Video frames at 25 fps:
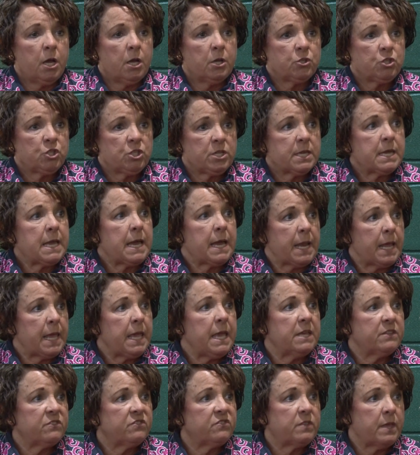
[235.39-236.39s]
she kind of
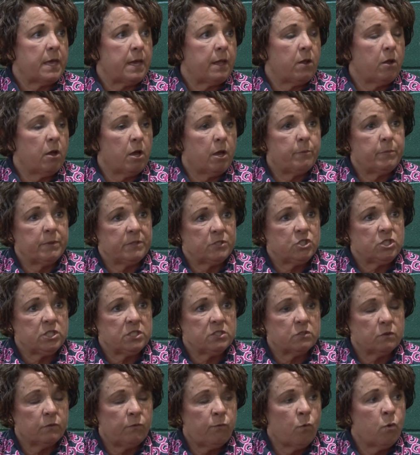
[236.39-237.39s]
heads that up, and
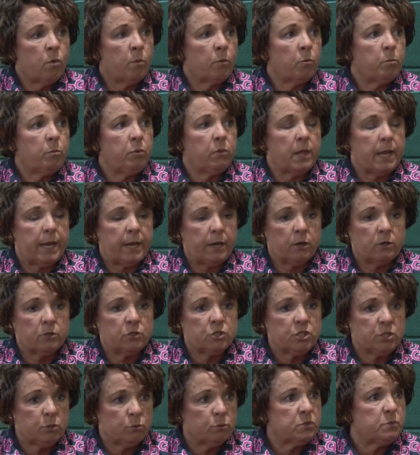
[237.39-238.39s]
she's a former player, and
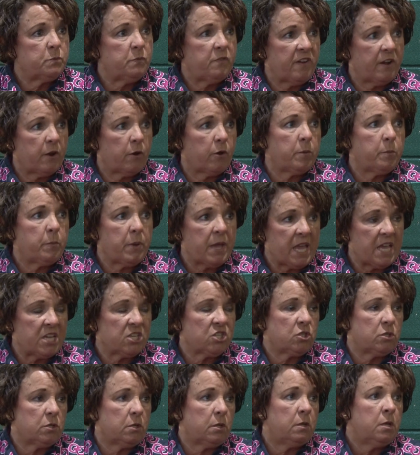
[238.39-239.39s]
she was very
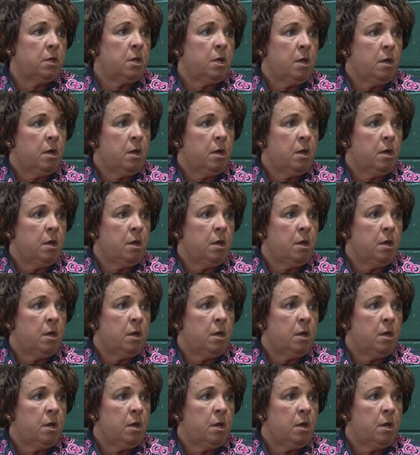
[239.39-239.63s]
passionate